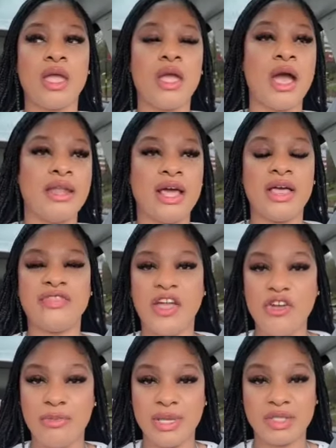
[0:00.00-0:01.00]
and a
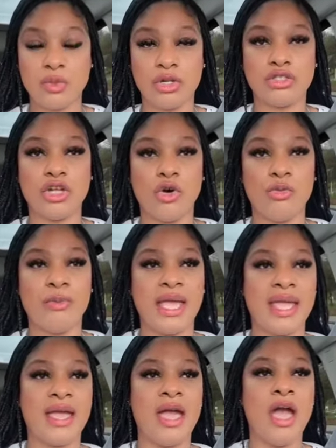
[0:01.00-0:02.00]
therapist once told
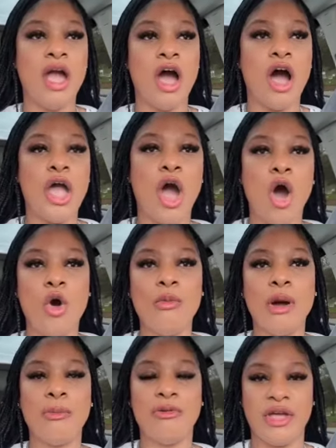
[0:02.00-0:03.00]
me i hold
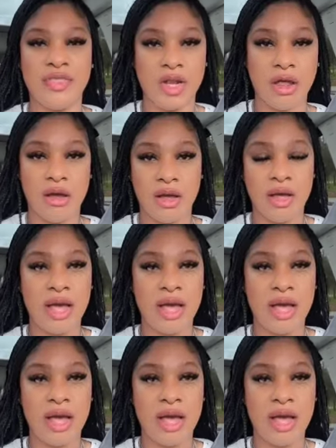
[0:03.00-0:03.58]
my breath a lot